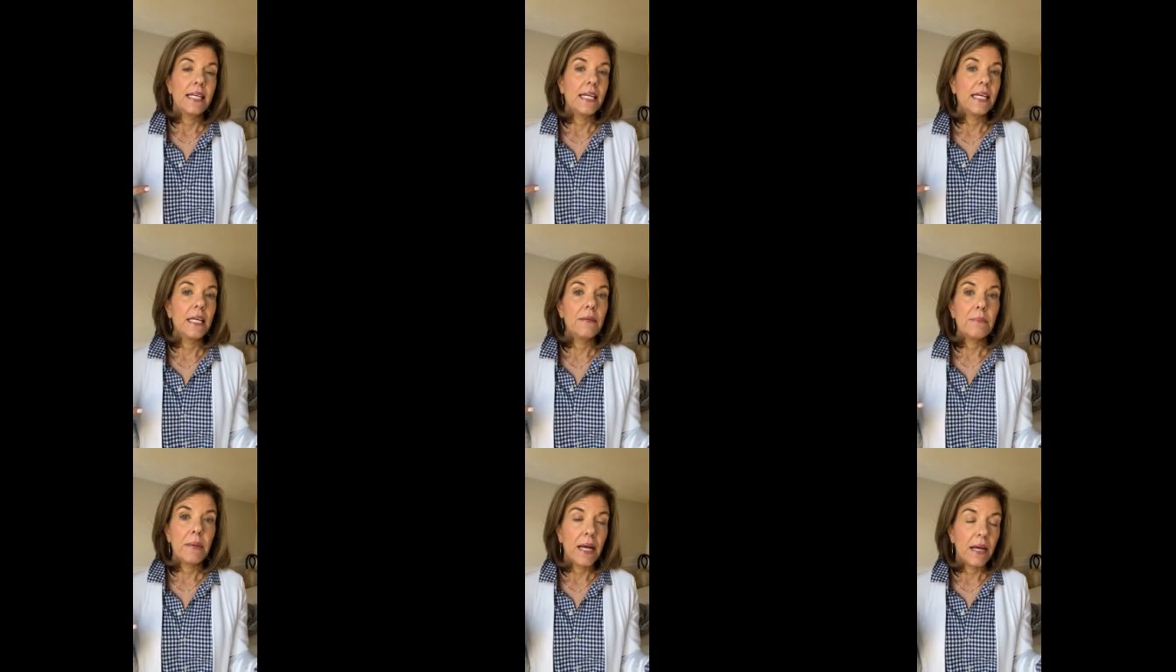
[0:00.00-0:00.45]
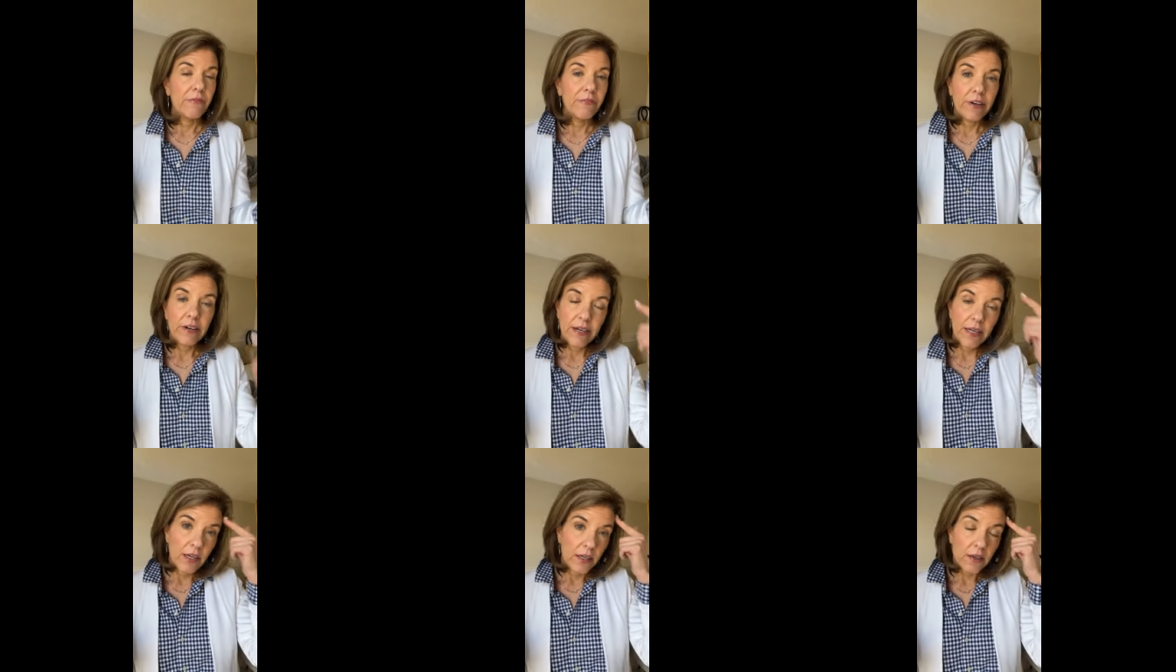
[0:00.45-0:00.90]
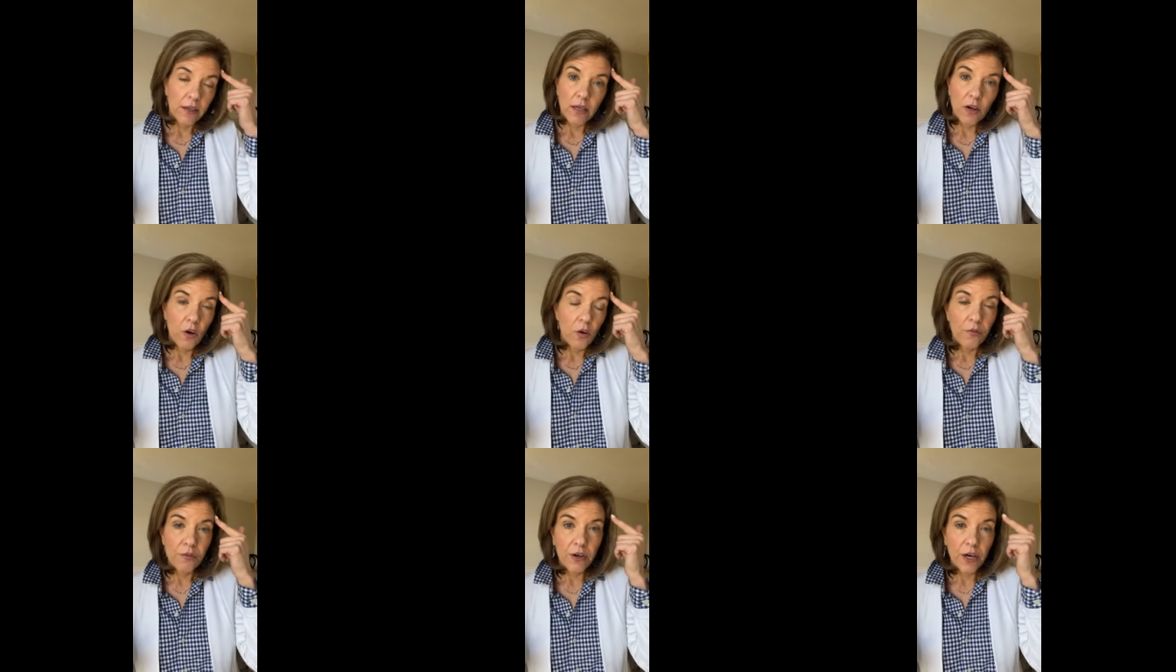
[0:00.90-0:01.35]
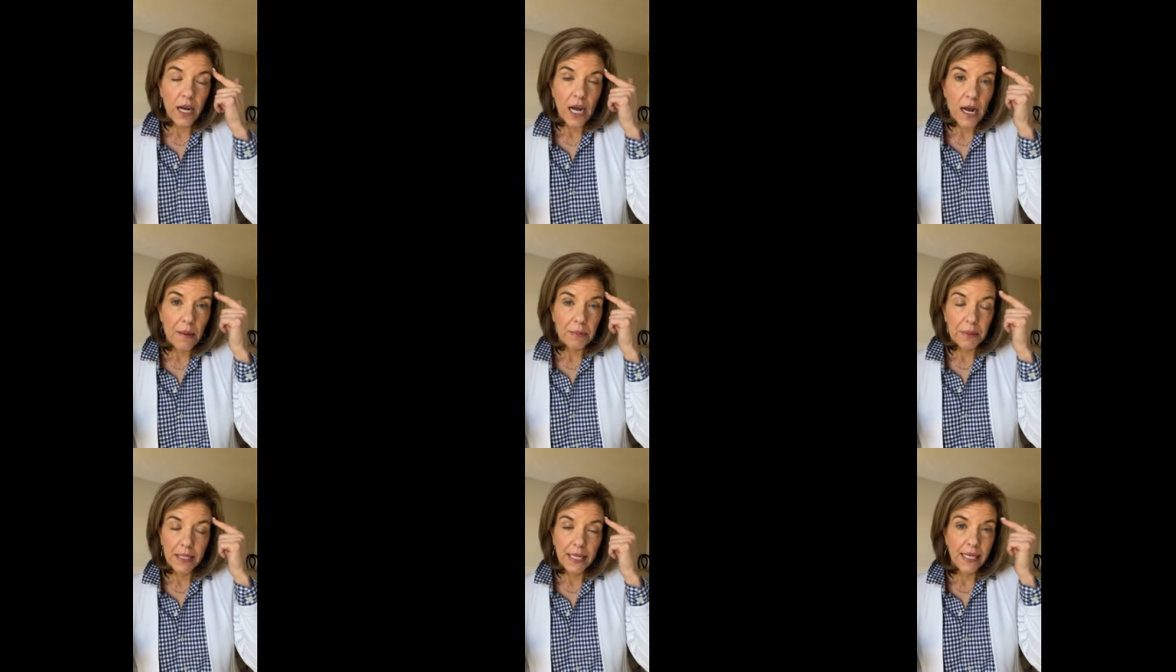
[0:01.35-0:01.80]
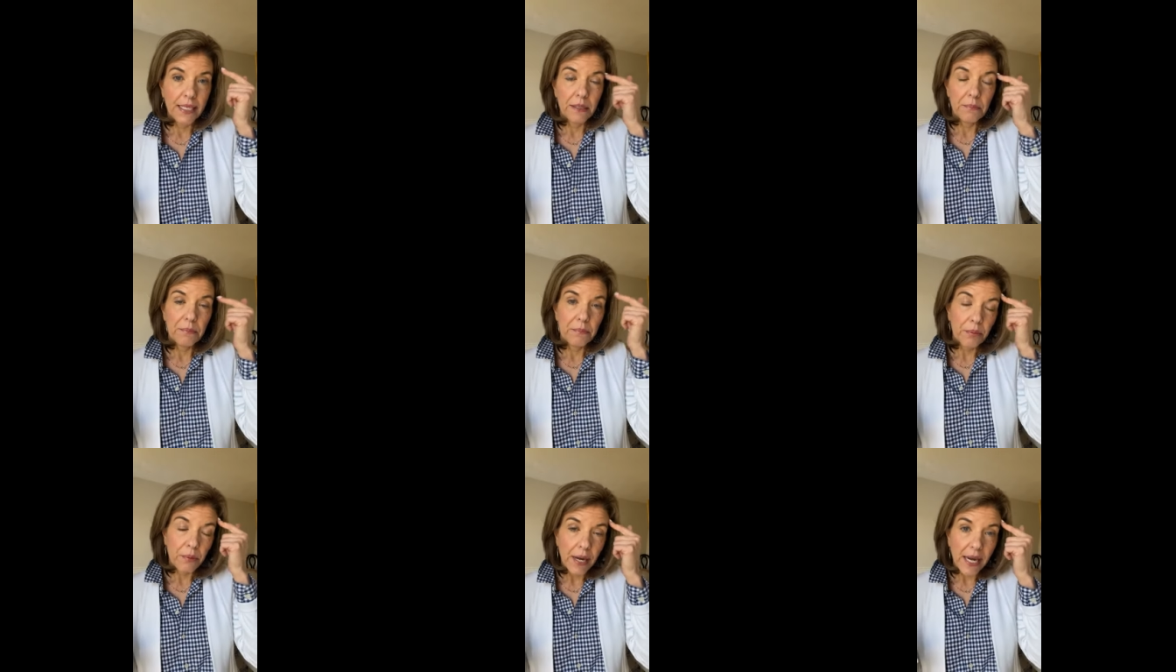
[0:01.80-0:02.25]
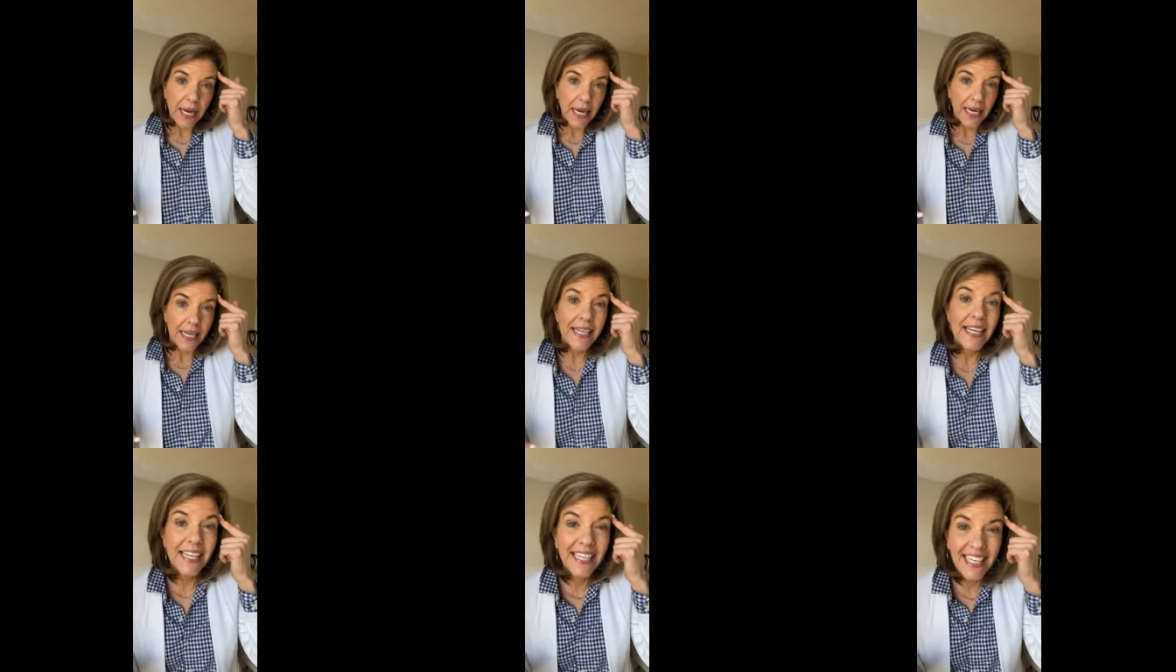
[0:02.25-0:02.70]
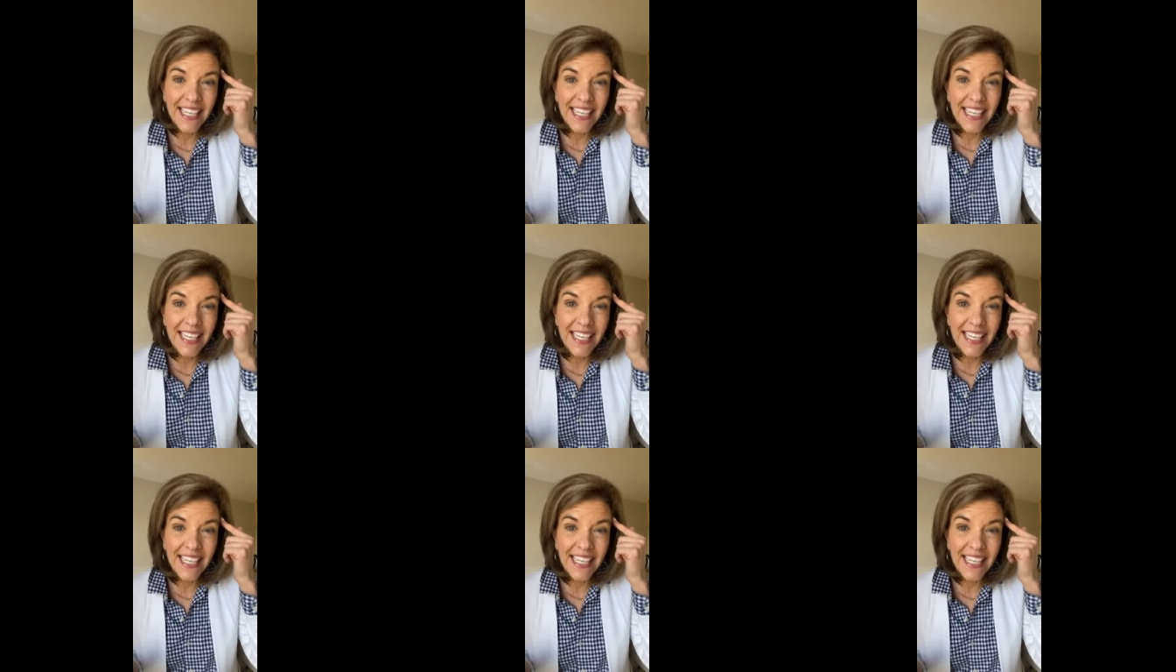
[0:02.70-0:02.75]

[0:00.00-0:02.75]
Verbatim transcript: in my very overcomplicated brain